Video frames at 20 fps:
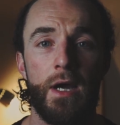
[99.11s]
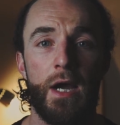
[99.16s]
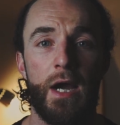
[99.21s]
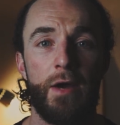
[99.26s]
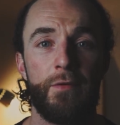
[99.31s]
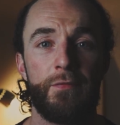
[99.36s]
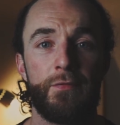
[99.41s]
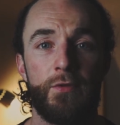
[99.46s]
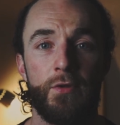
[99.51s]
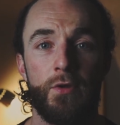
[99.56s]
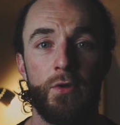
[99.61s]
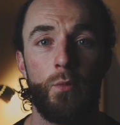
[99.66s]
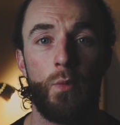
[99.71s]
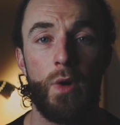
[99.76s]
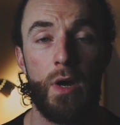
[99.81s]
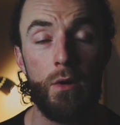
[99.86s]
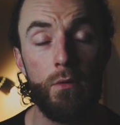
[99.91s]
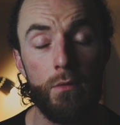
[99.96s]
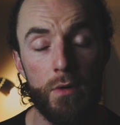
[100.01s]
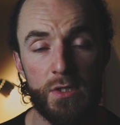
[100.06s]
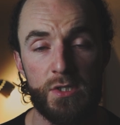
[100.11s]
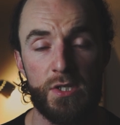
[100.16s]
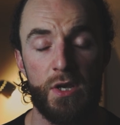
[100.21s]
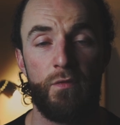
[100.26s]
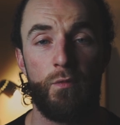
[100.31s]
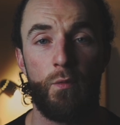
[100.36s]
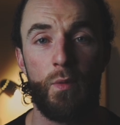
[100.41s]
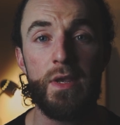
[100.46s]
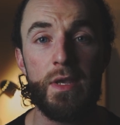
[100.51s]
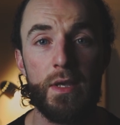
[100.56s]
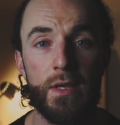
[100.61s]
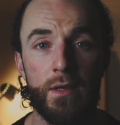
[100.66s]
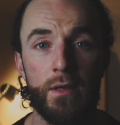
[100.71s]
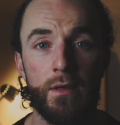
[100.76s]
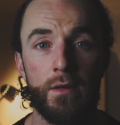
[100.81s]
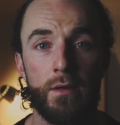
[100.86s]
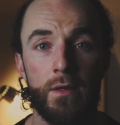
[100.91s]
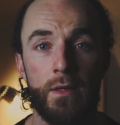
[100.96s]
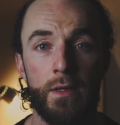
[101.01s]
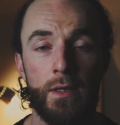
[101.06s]
after, well, a tough
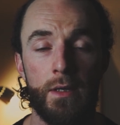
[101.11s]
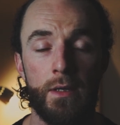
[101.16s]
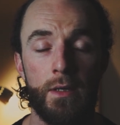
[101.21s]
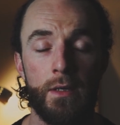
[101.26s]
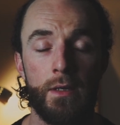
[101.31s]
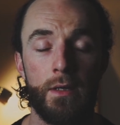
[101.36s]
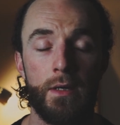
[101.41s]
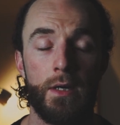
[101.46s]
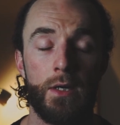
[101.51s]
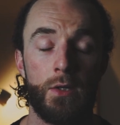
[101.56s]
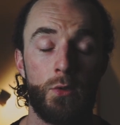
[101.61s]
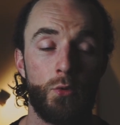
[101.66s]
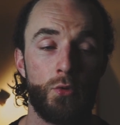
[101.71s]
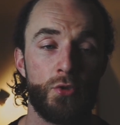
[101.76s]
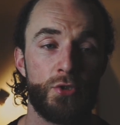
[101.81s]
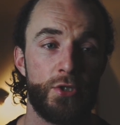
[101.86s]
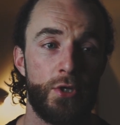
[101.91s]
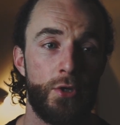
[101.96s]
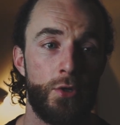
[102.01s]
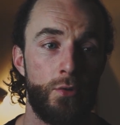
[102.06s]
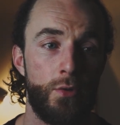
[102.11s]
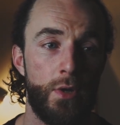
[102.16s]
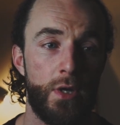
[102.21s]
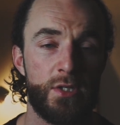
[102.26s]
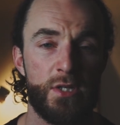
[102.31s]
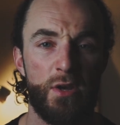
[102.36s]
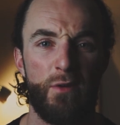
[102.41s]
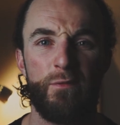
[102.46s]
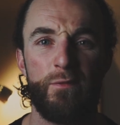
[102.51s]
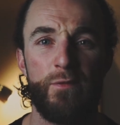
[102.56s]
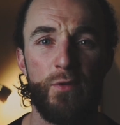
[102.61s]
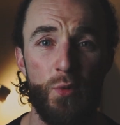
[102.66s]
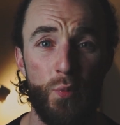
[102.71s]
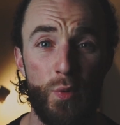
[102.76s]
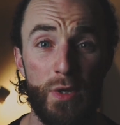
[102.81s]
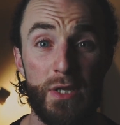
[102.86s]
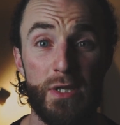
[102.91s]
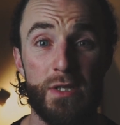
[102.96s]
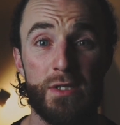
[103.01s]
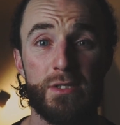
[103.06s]
week and also a tough few
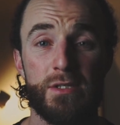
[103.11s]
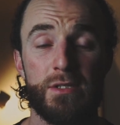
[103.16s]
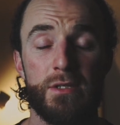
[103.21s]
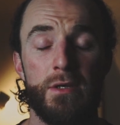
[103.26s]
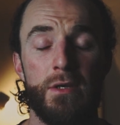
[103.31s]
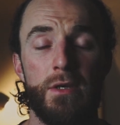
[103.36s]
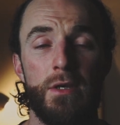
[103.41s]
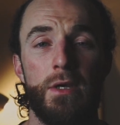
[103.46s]
weeks.